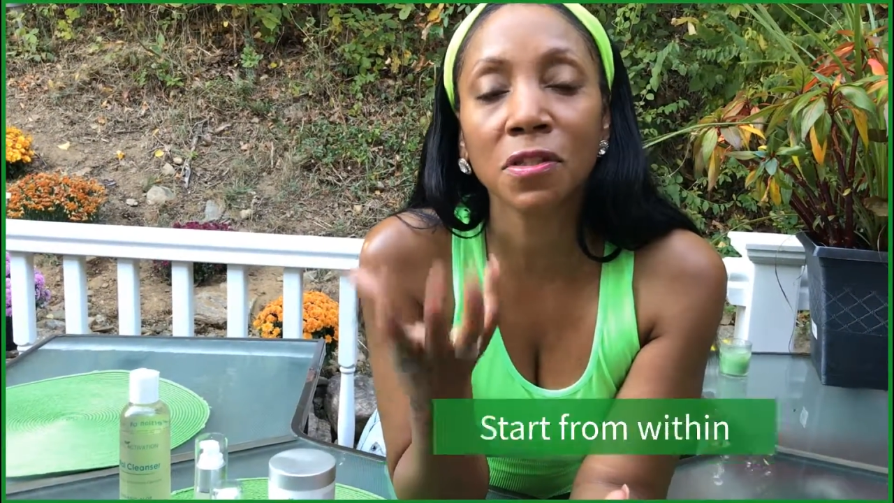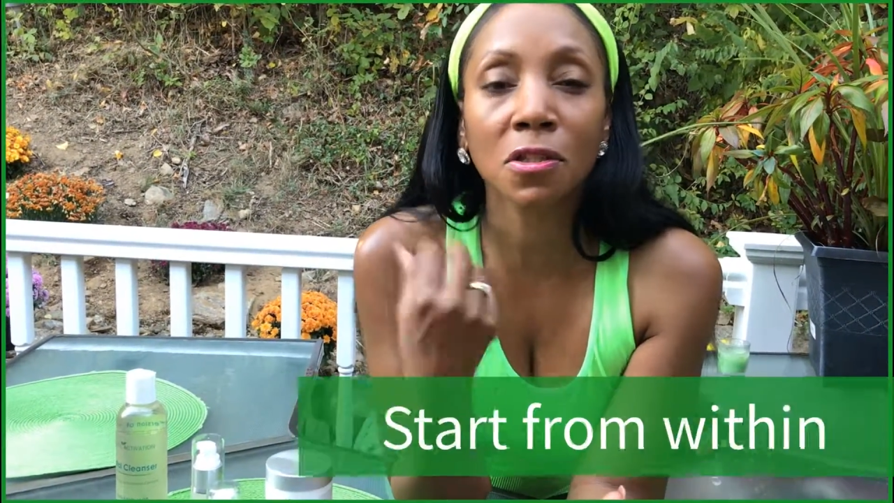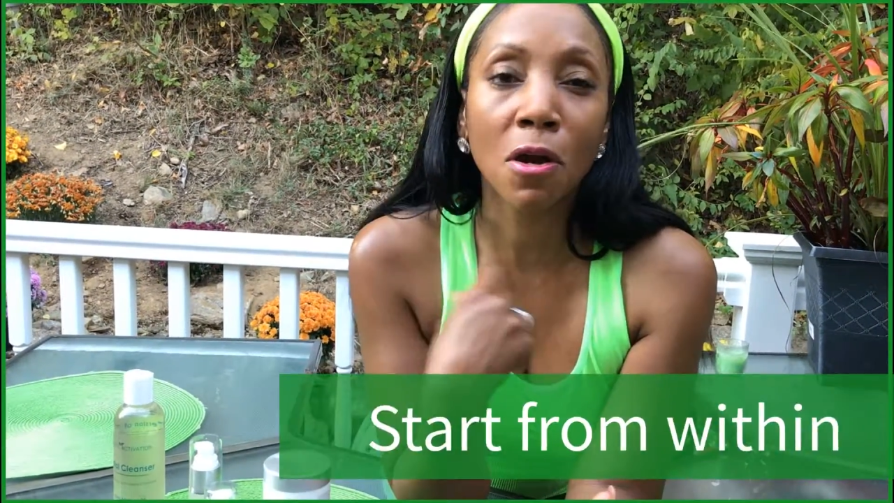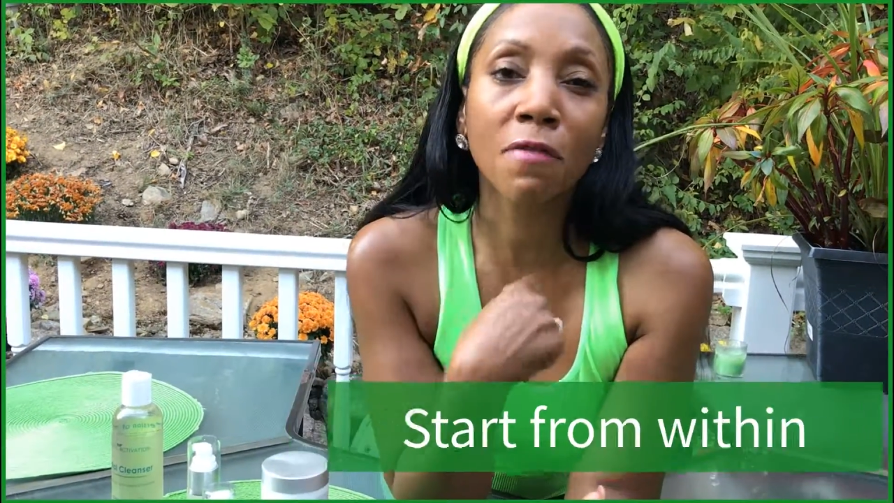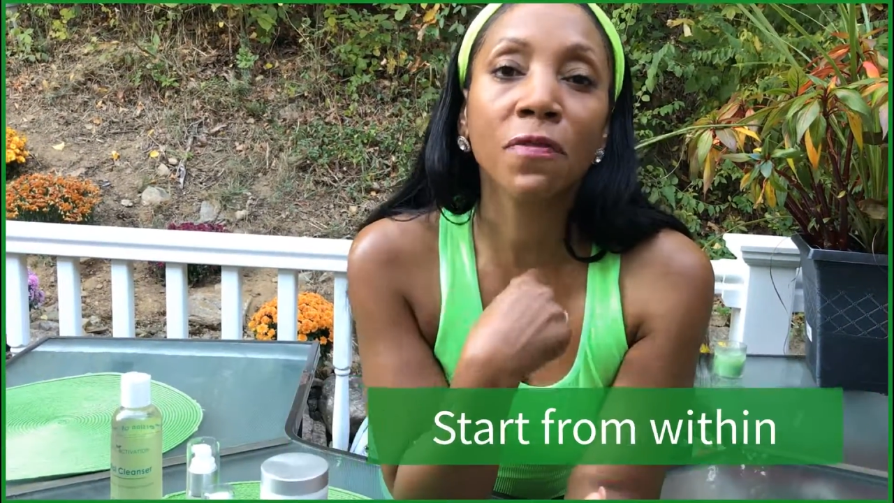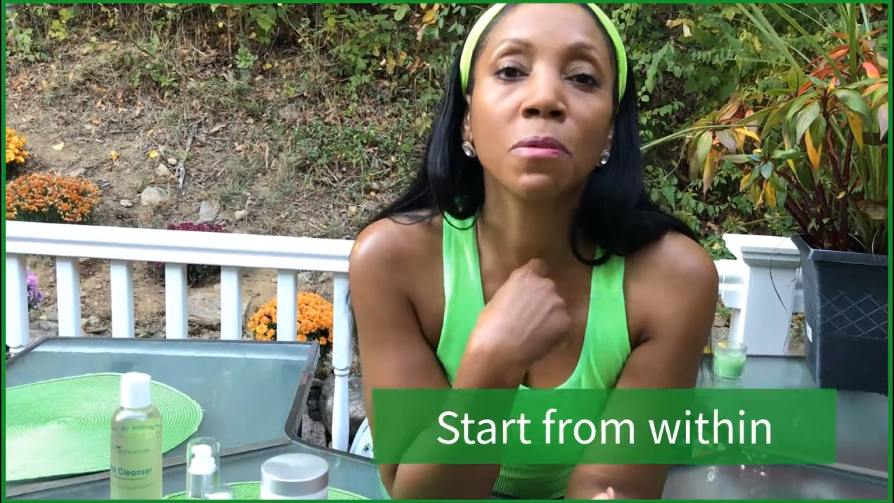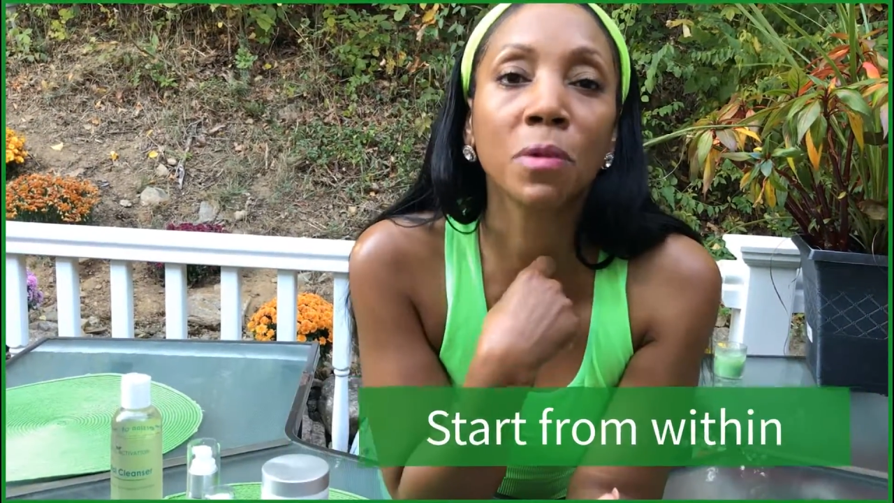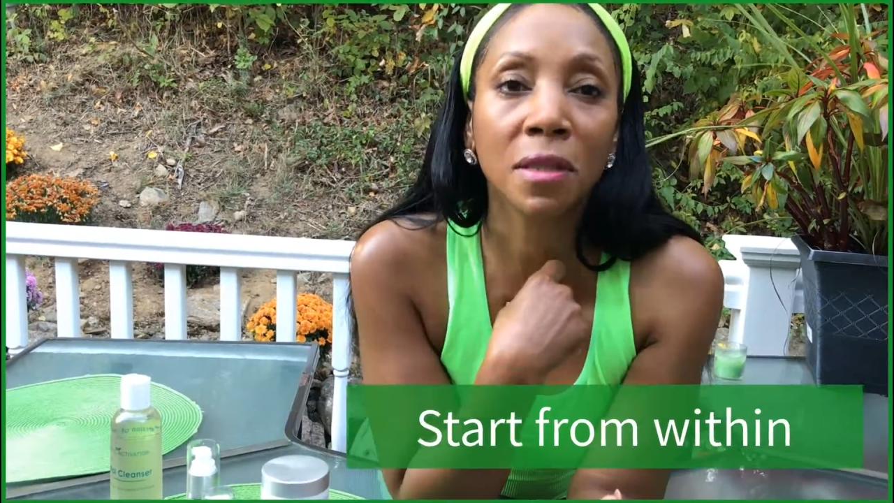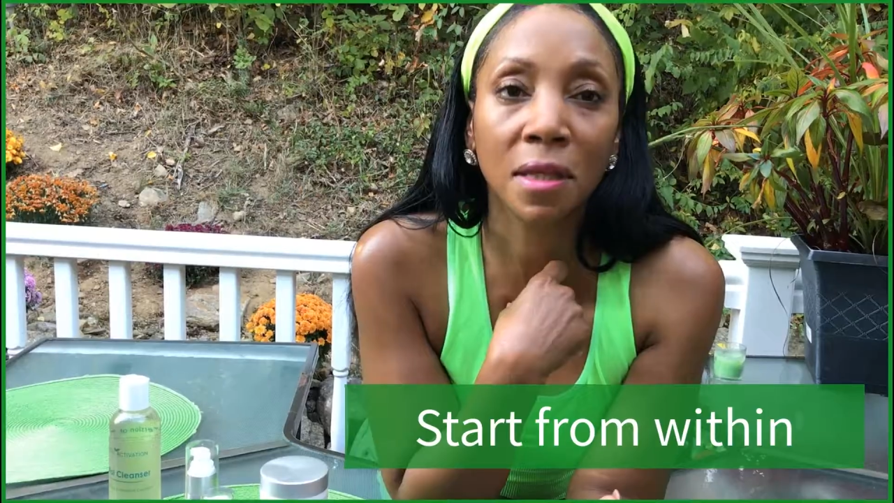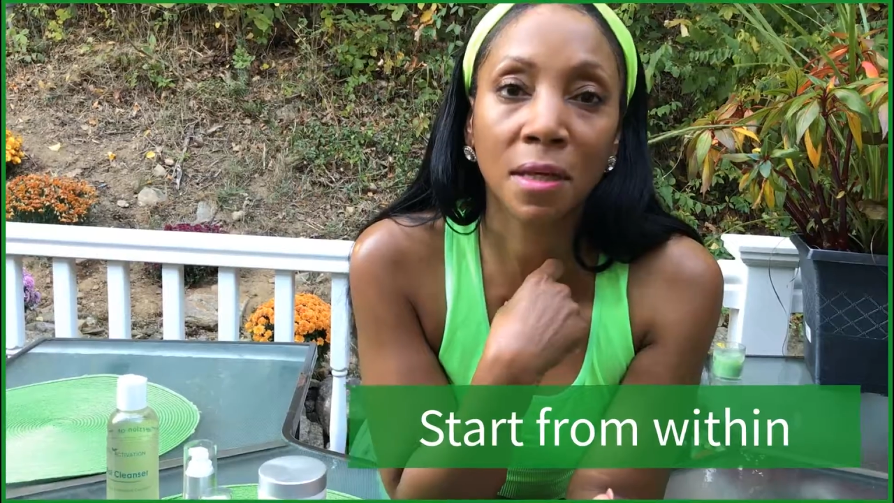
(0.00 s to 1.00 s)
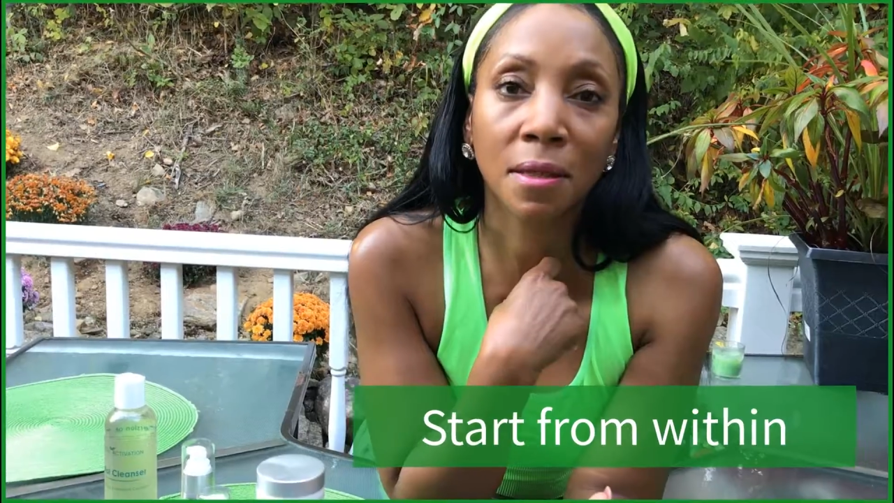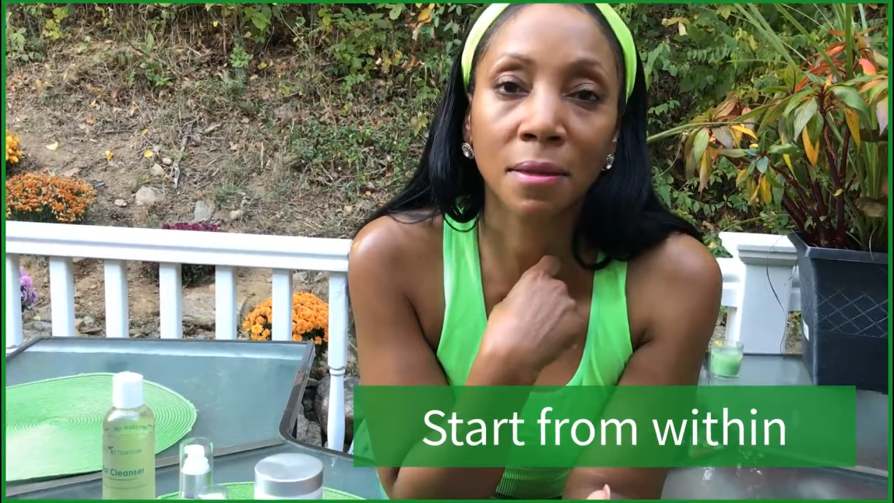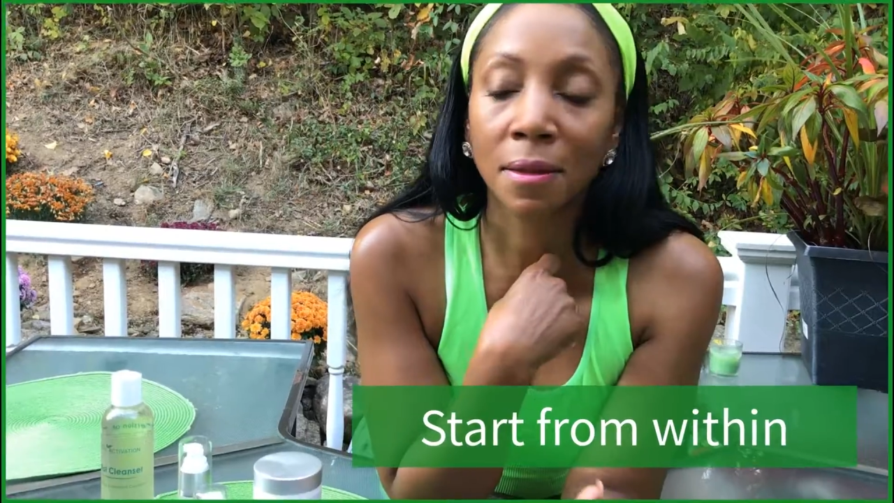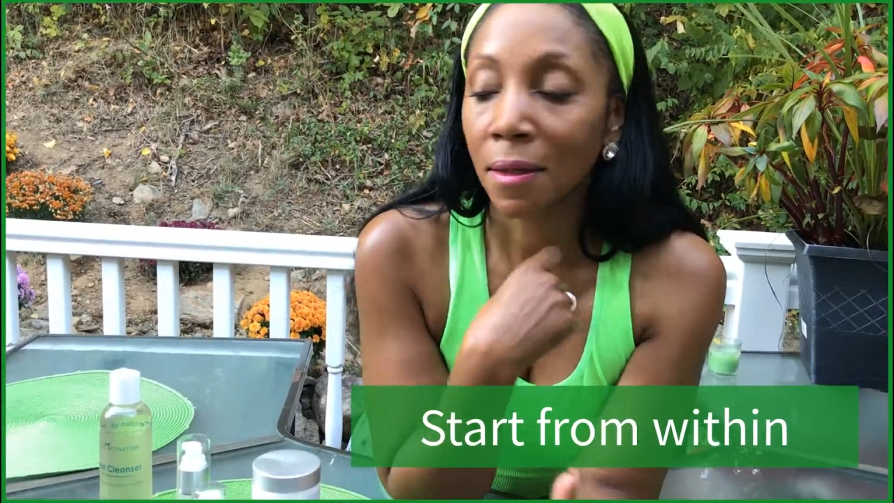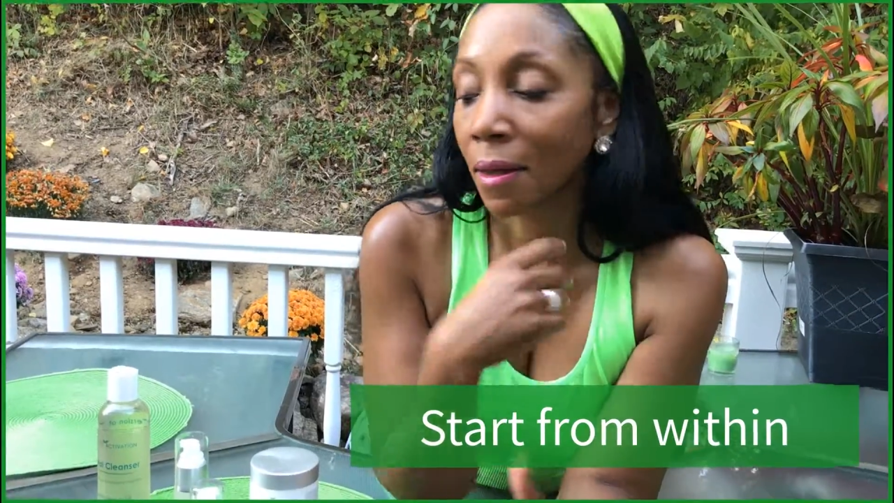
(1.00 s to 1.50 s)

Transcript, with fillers: start from within